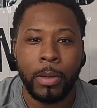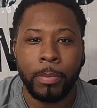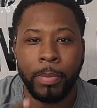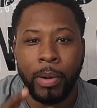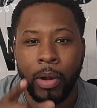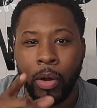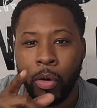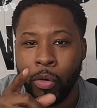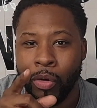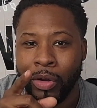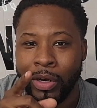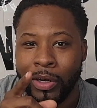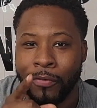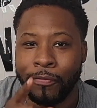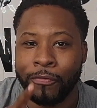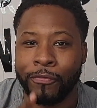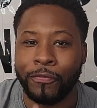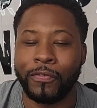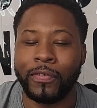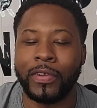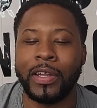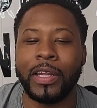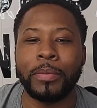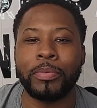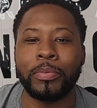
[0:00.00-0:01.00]
But on the
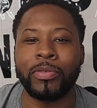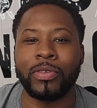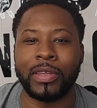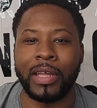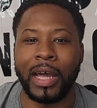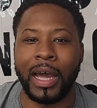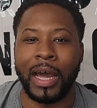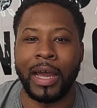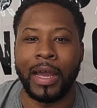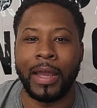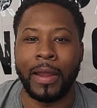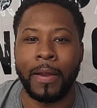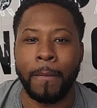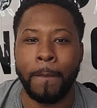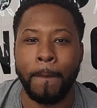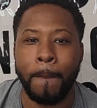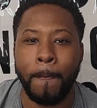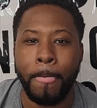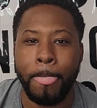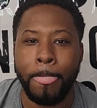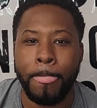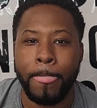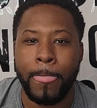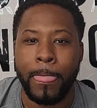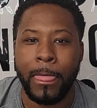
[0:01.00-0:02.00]
flip side,
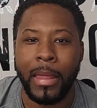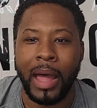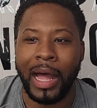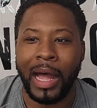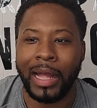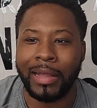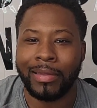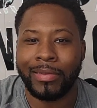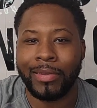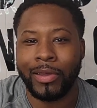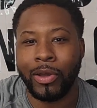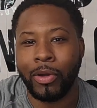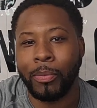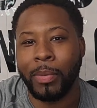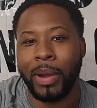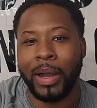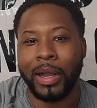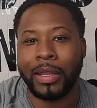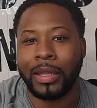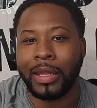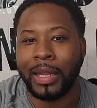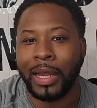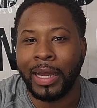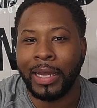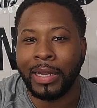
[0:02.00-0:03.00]
I tell my
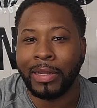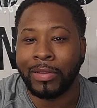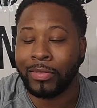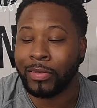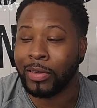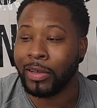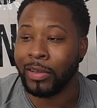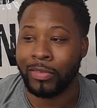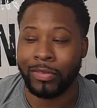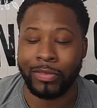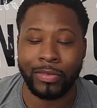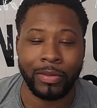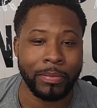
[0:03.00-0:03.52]
clients, because